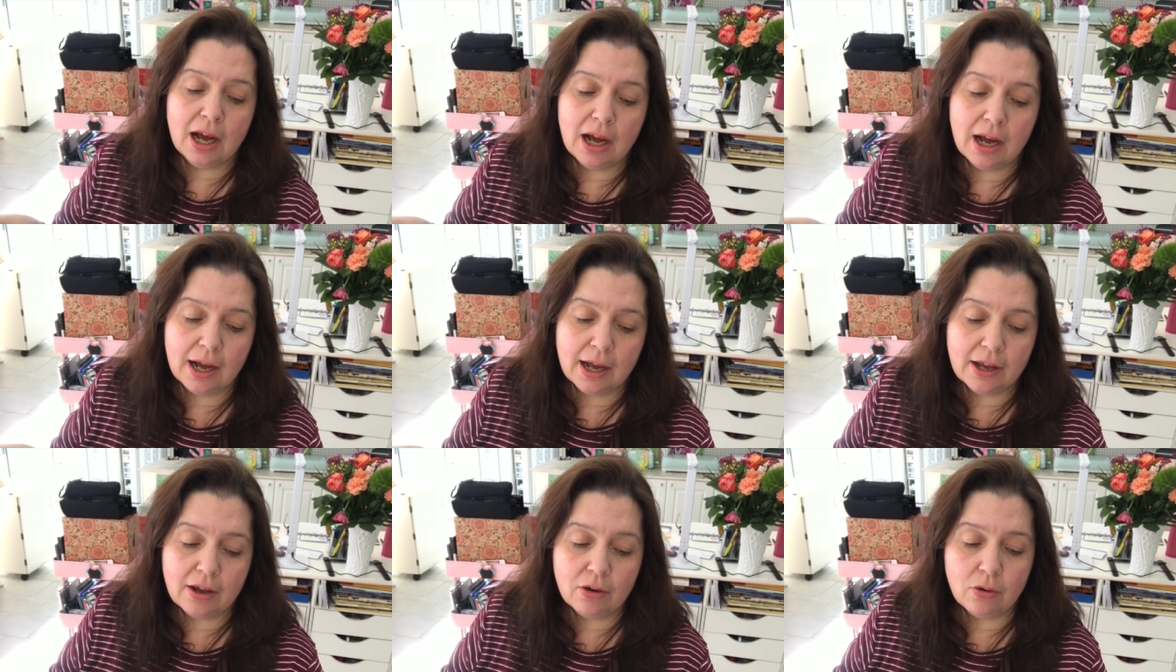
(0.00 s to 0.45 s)

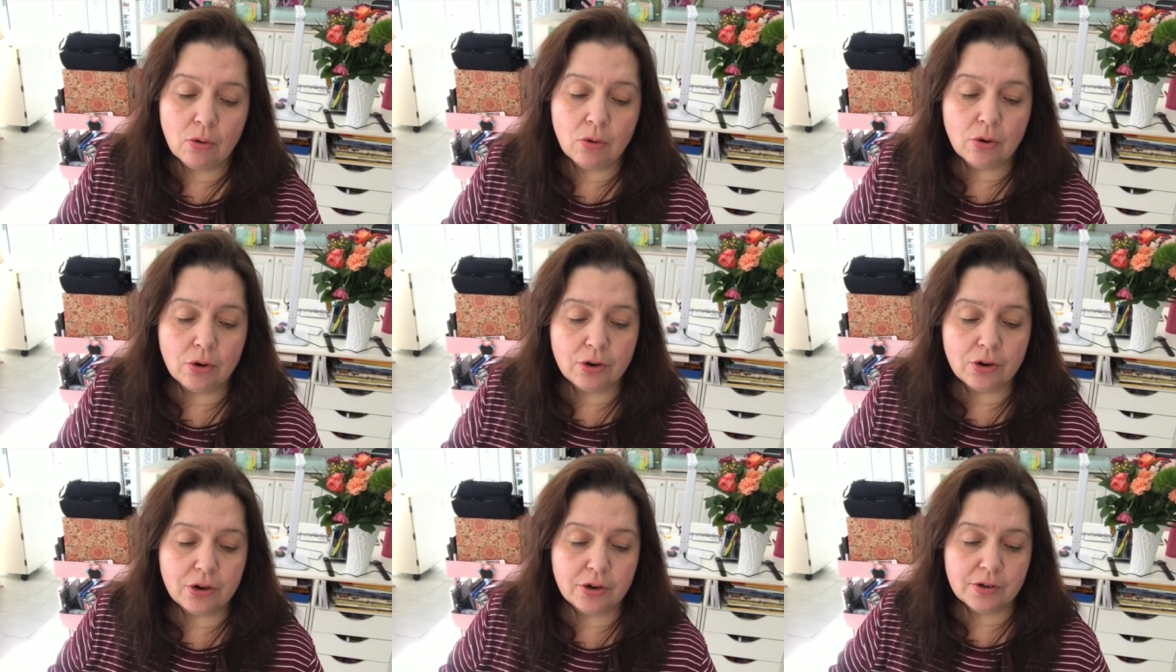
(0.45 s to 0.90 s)
I
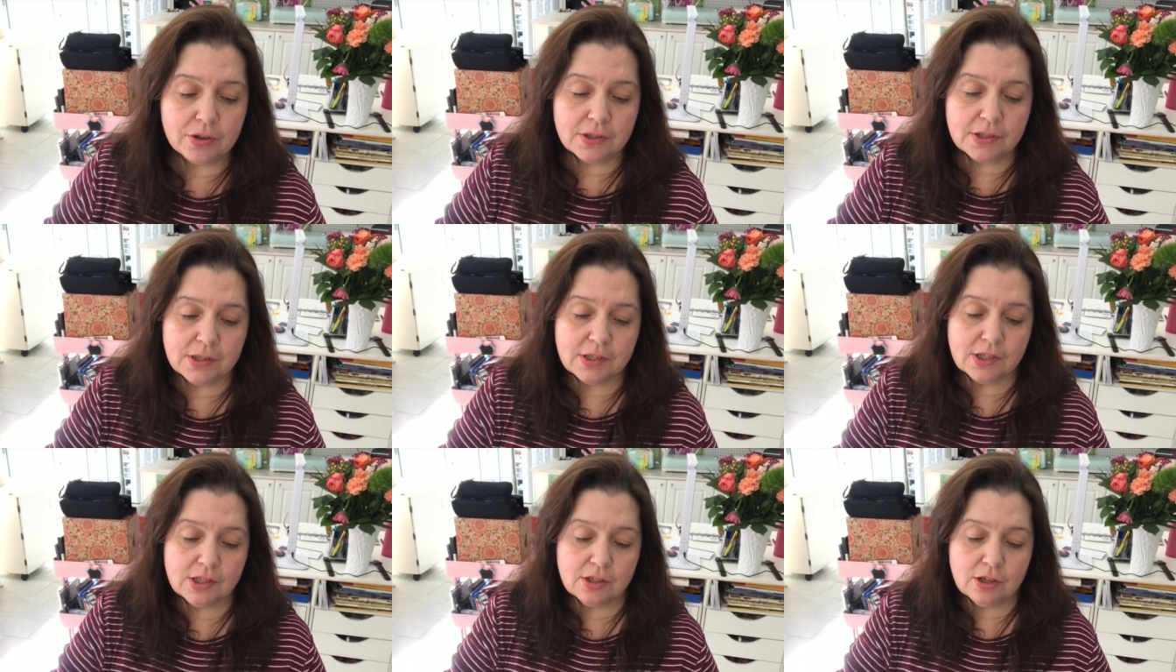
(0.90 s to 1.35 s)

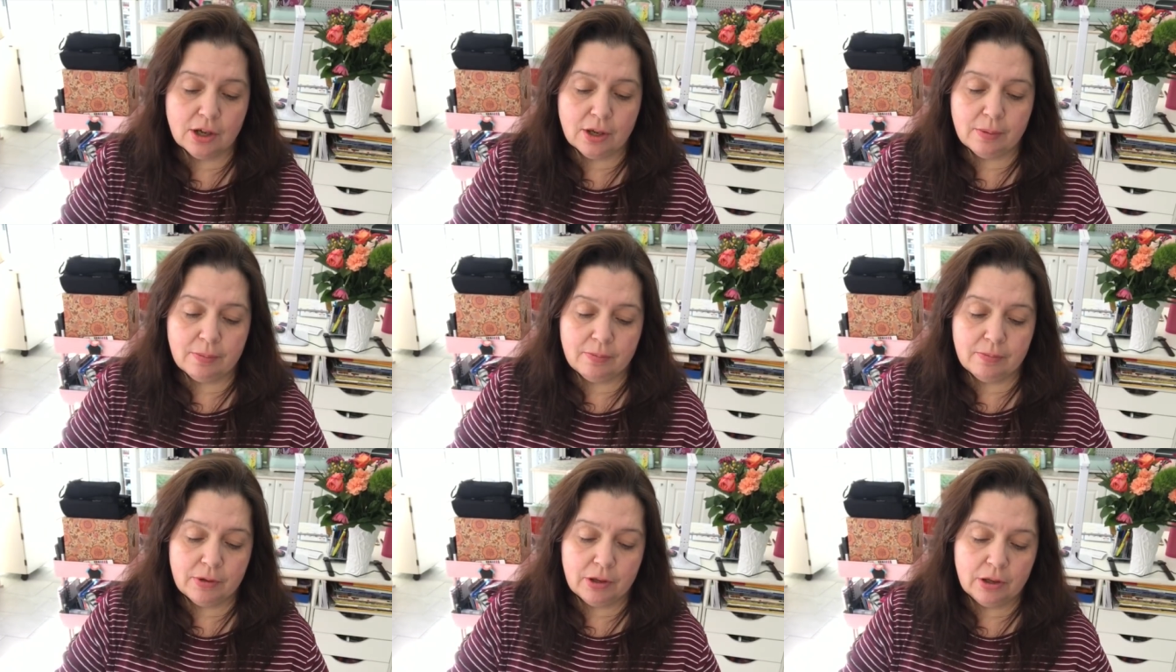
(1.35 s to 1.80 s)
ordered
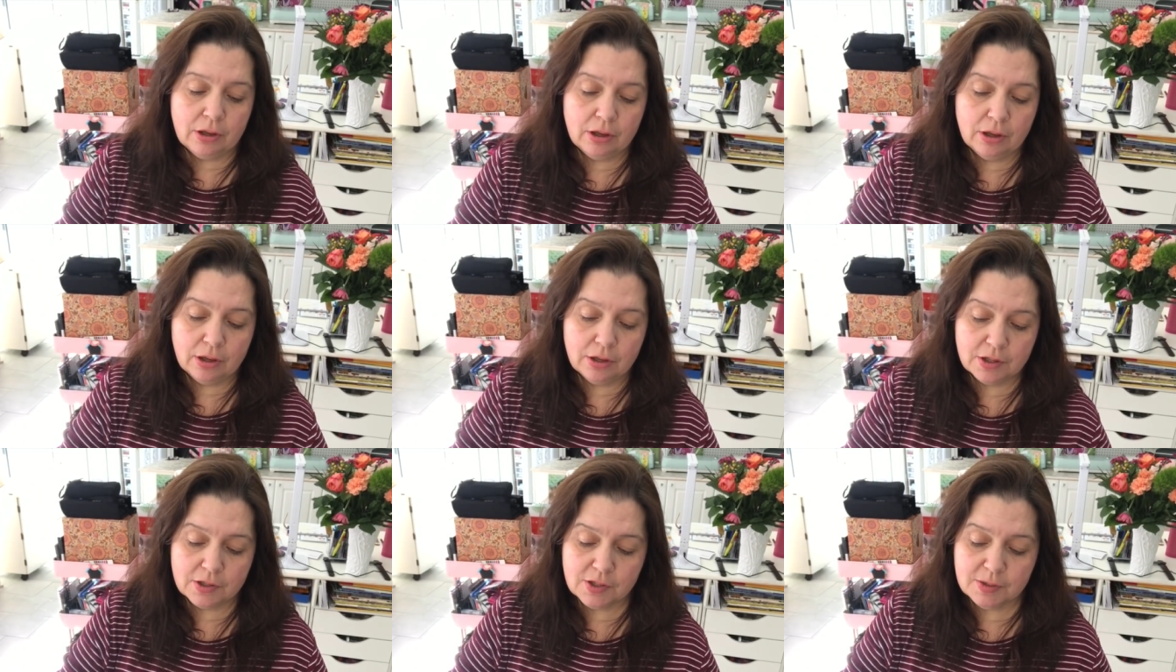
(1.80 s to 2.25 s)
some
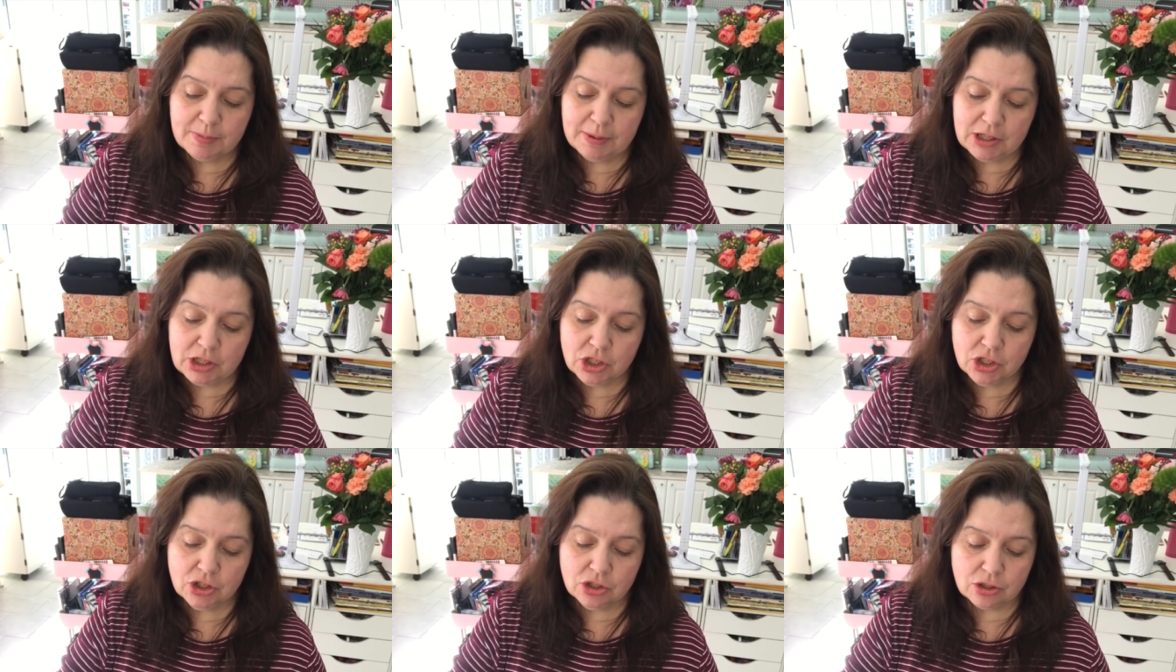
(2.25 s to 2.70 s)

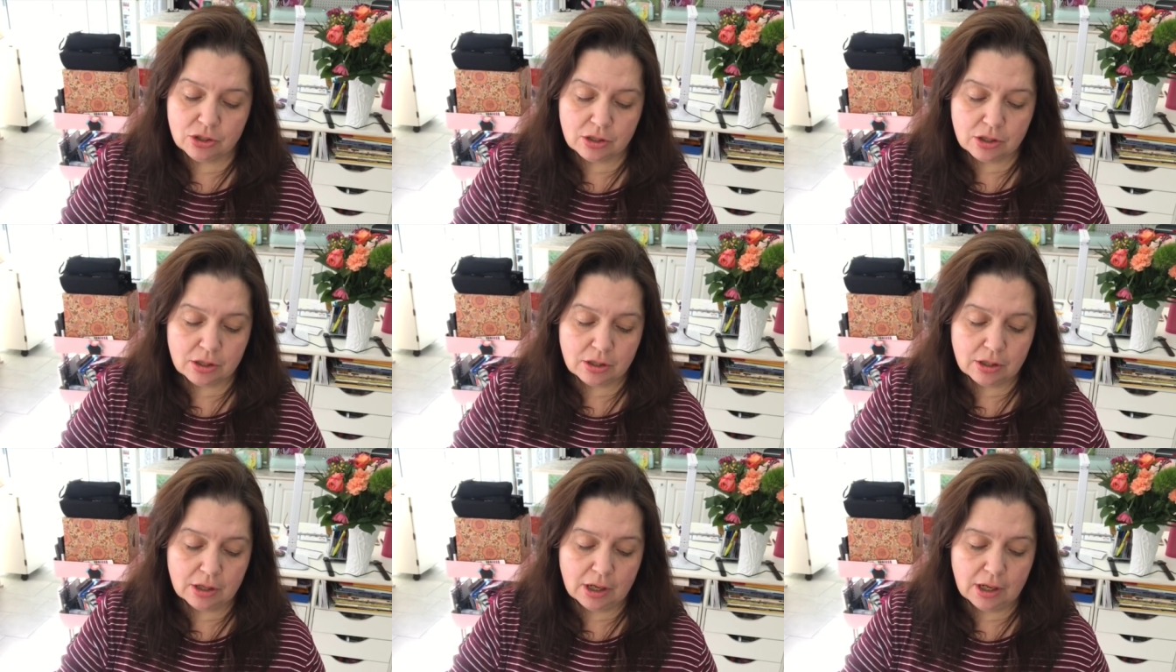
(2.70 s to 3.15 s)

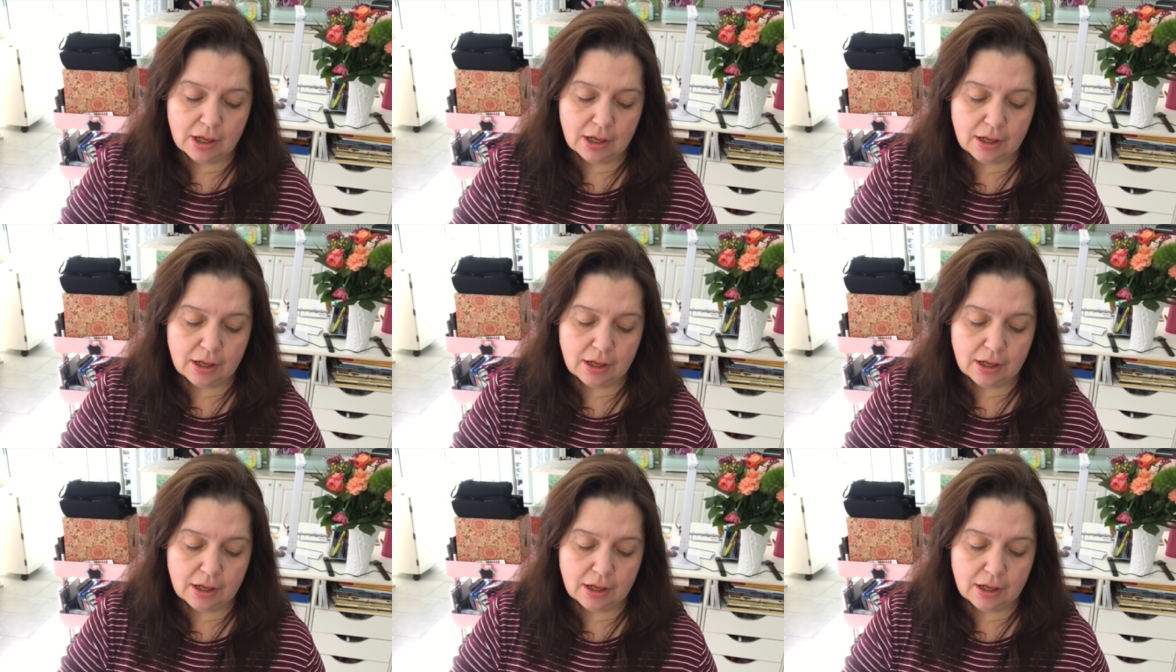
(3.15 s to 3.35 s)
special